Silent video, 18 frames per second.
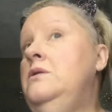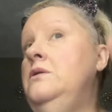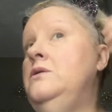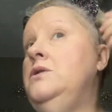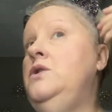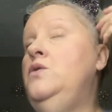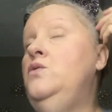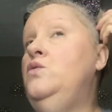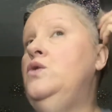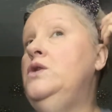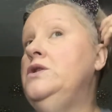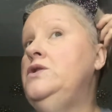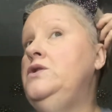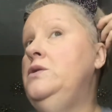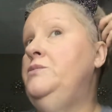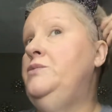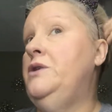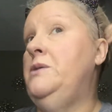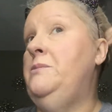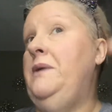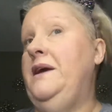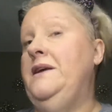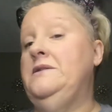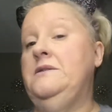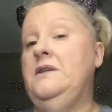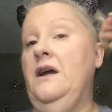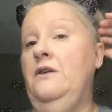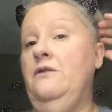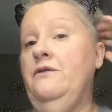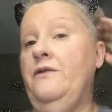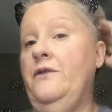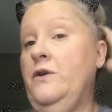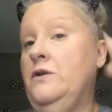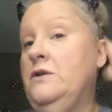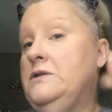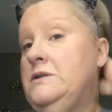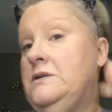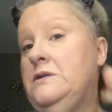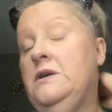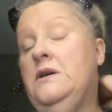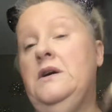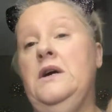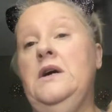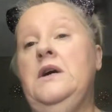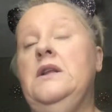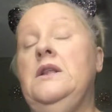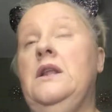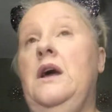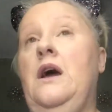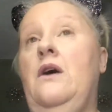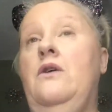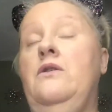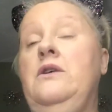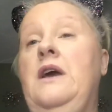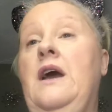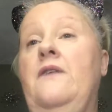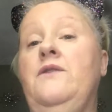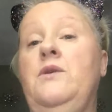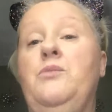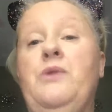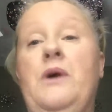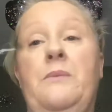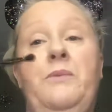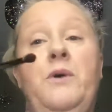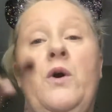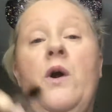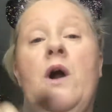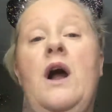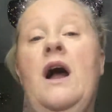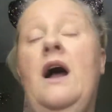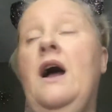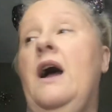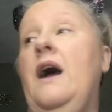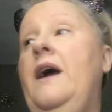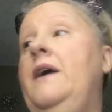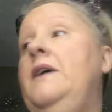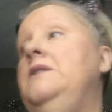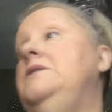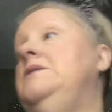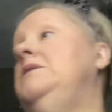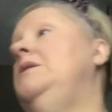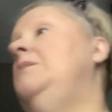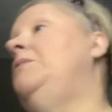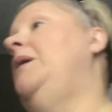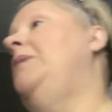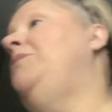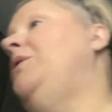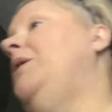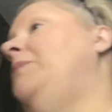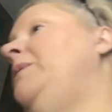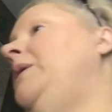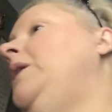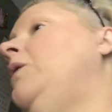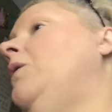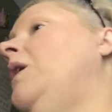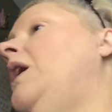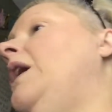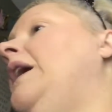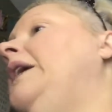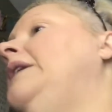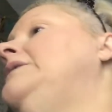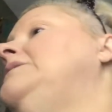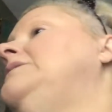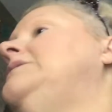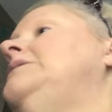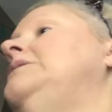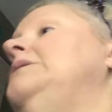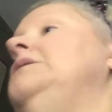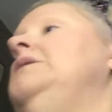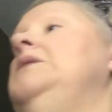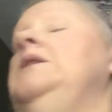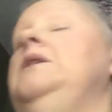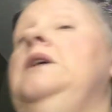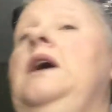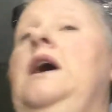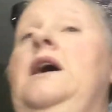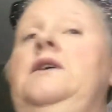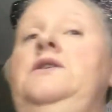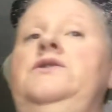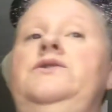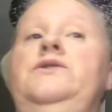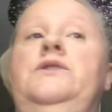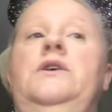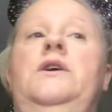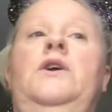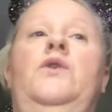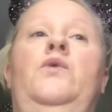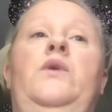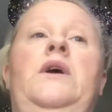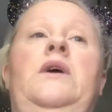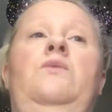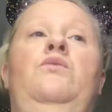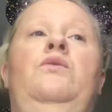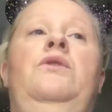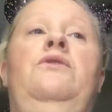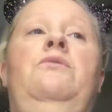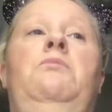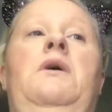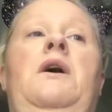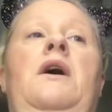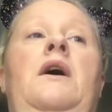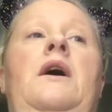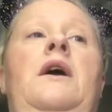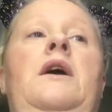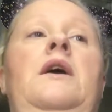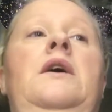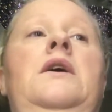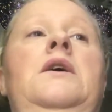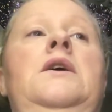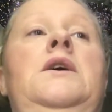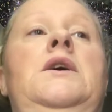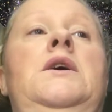you want to put a base down first. Now you have to prep your eyes, and by prepping your eyes, I usually go in with my